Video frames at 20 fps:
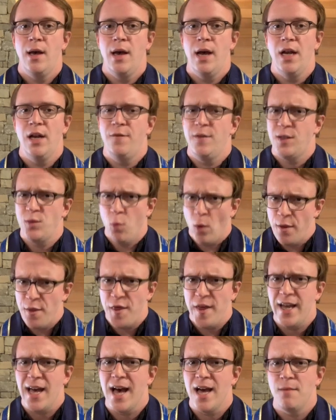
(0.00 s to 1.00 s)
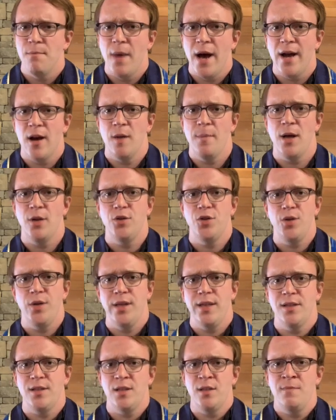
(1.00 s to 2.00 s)
And if it's one thing I admire about
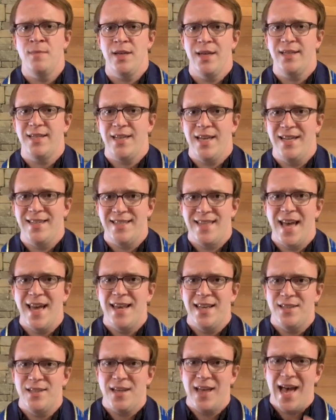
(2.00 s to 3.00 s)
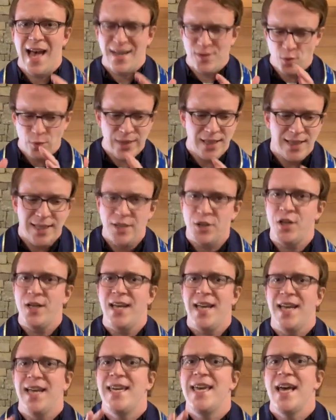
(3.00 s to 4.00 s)
Judaism, it's that as a
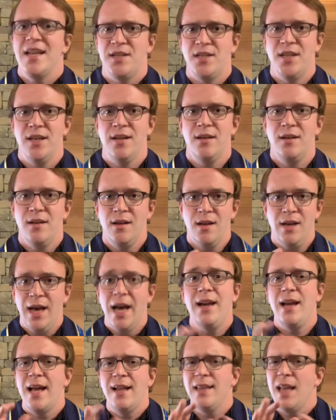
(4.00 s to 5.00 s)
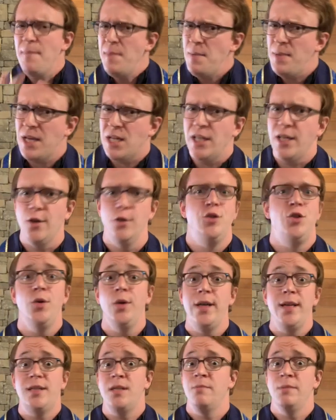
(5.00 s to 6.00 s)
religion, it gets it. And let me be clear,
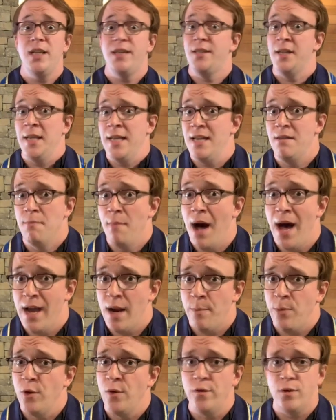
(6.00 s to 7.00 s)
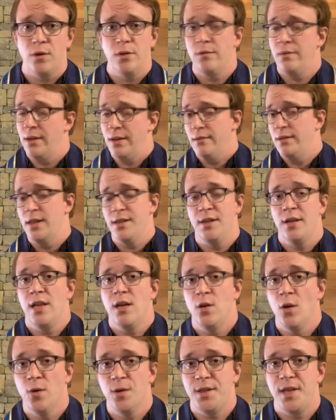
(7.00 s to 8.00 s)
Judaism doesn't need my approval, it doesn't
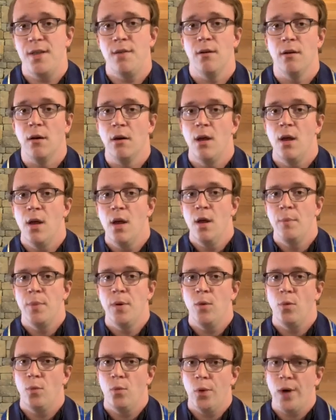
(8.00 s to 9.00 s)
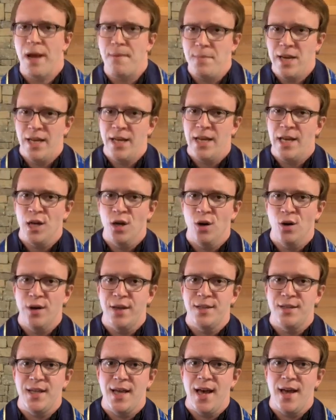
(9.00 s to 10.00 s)
need yours either. But what I mean here
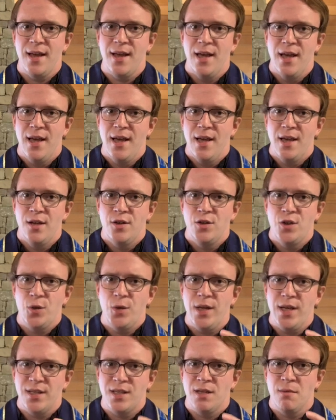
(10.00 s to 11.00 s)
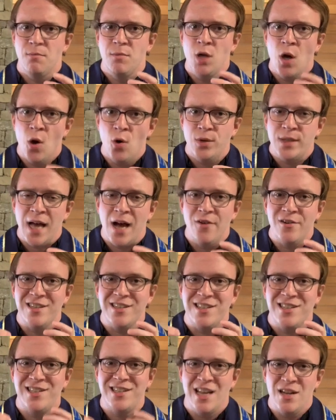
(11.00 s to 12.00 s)
is that Judaism knows how to
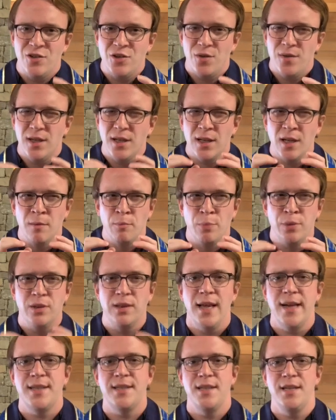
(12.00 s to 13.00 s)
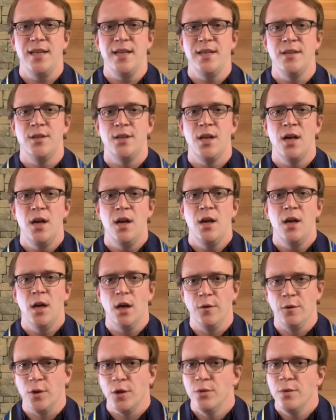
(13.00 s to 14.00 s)
center the complexities
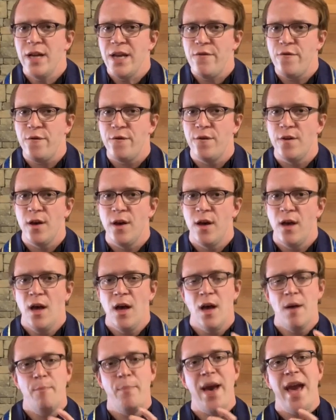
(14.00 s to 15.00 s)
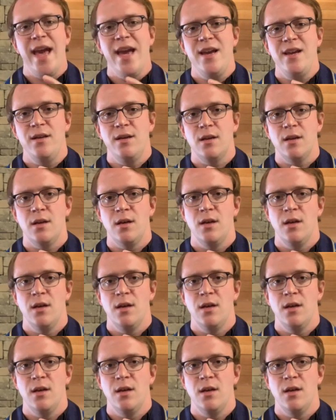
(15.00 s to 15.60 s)
of grief, pain,